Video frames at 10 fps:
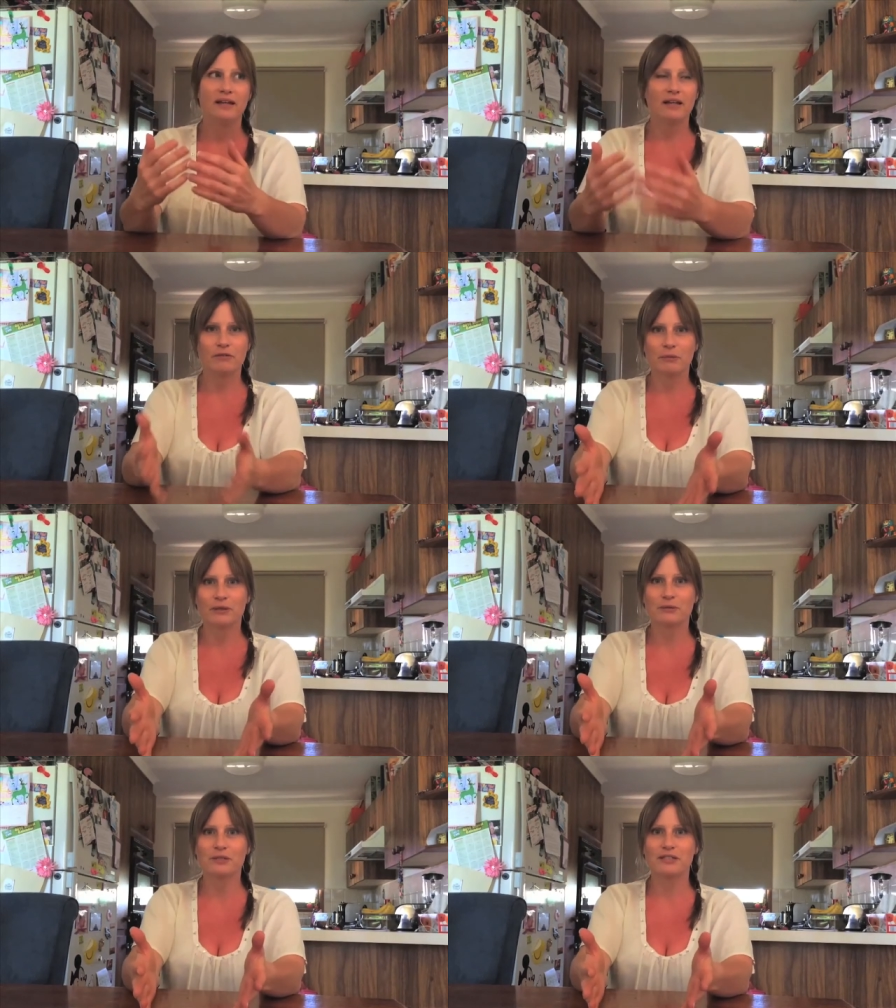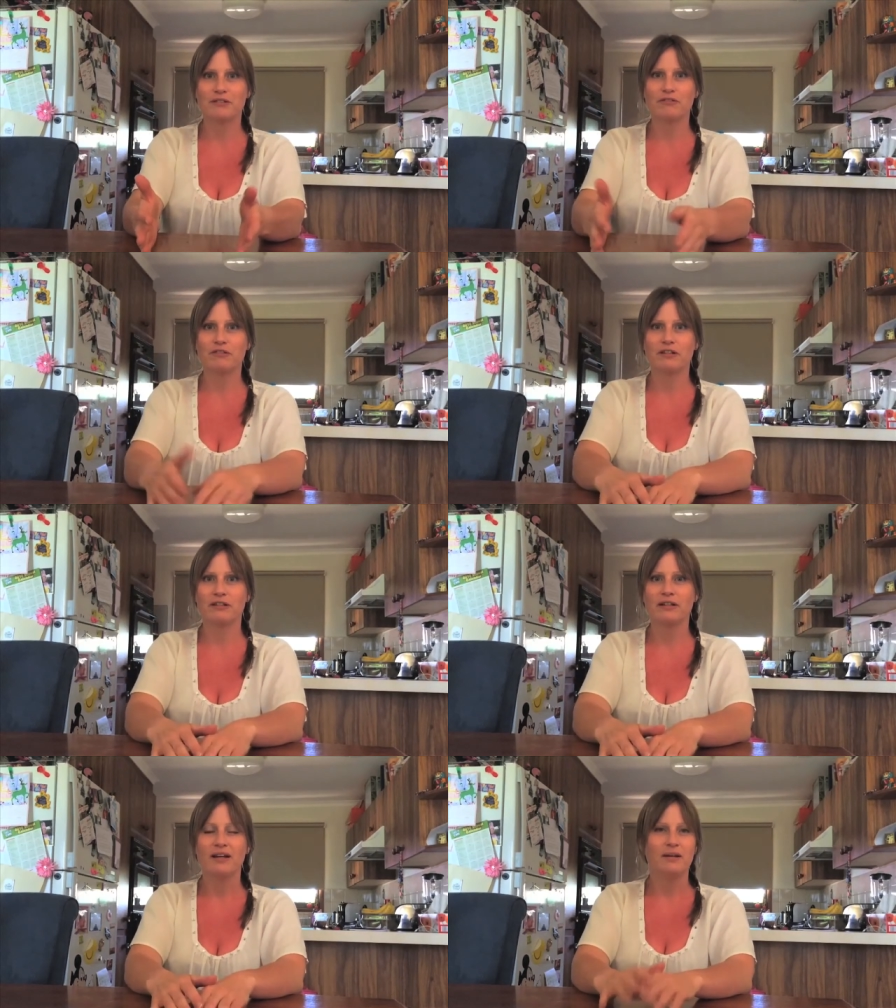everyone looks different,
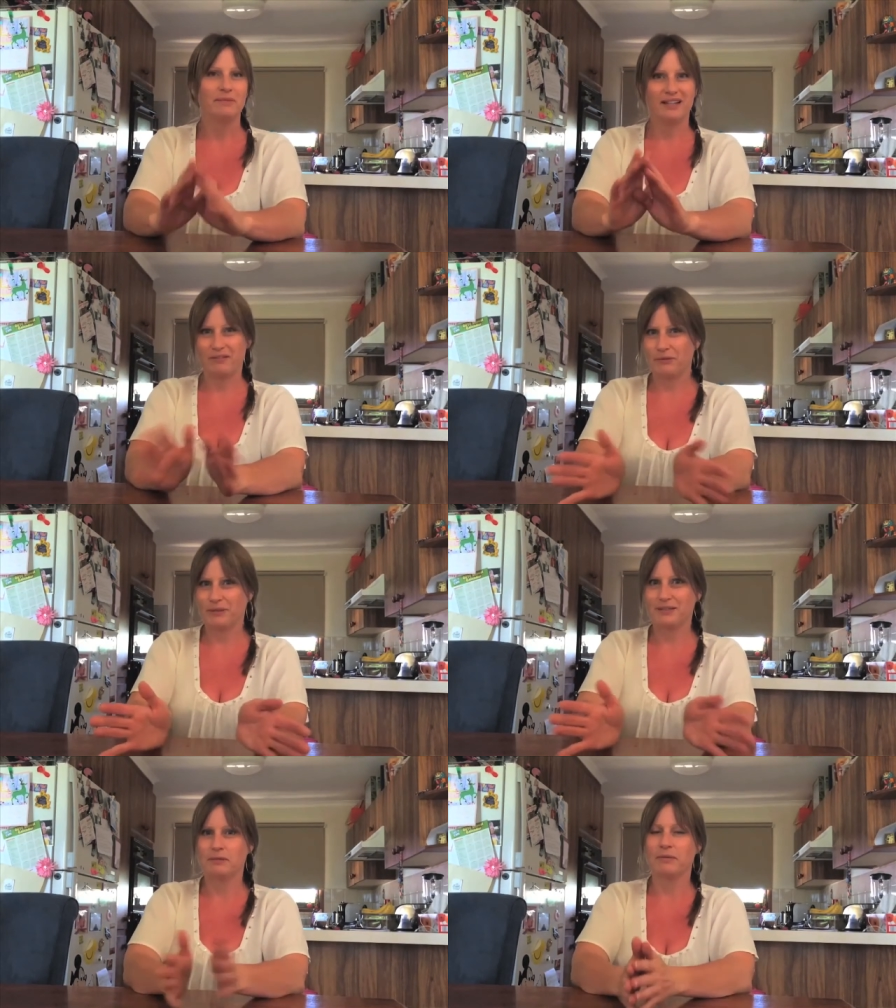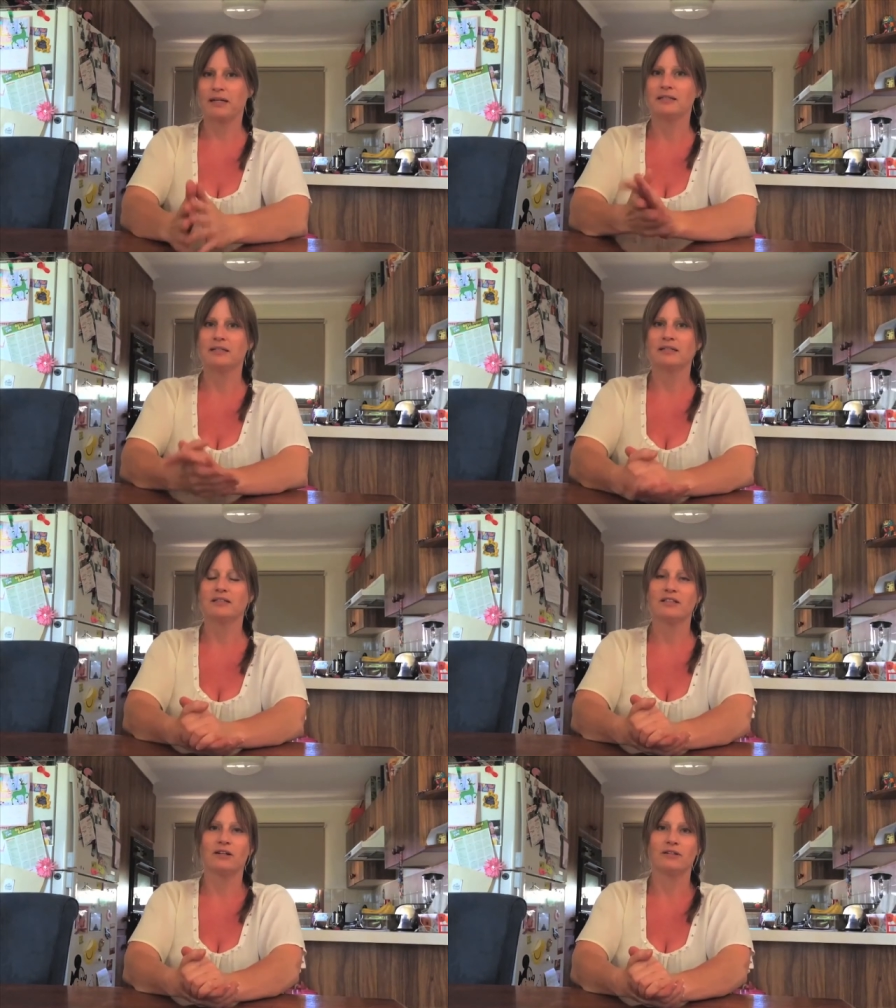but everyone's amazing.
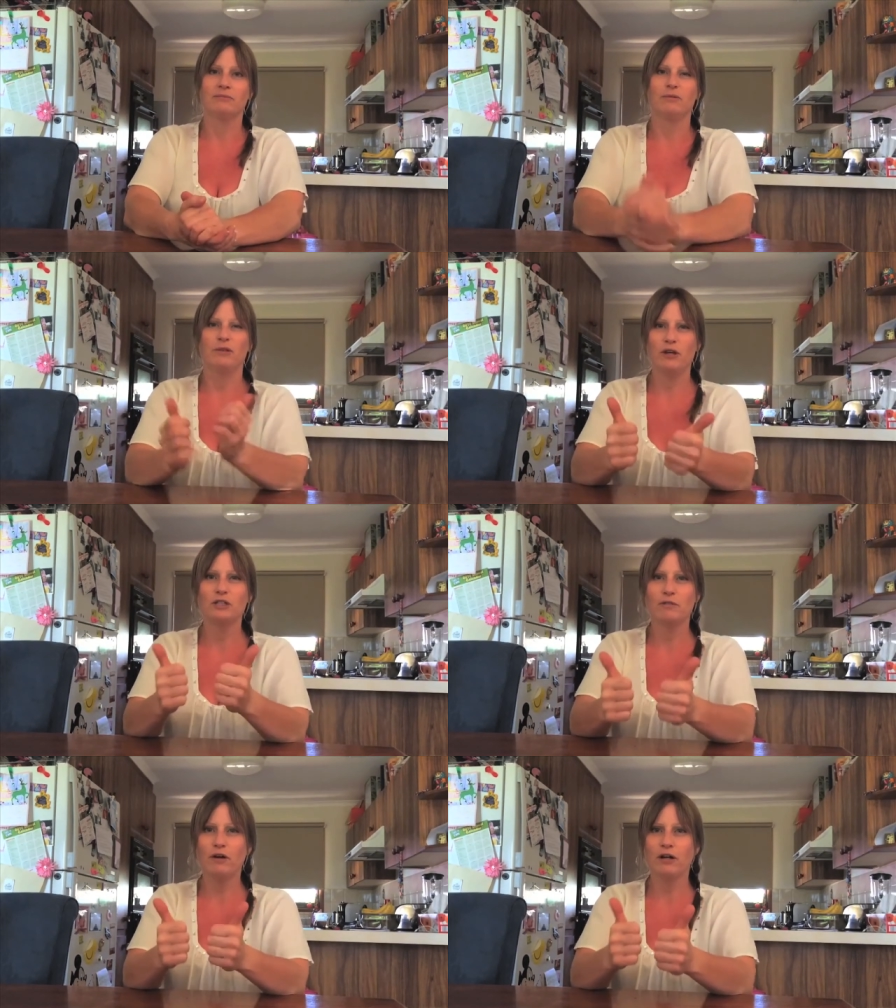So put those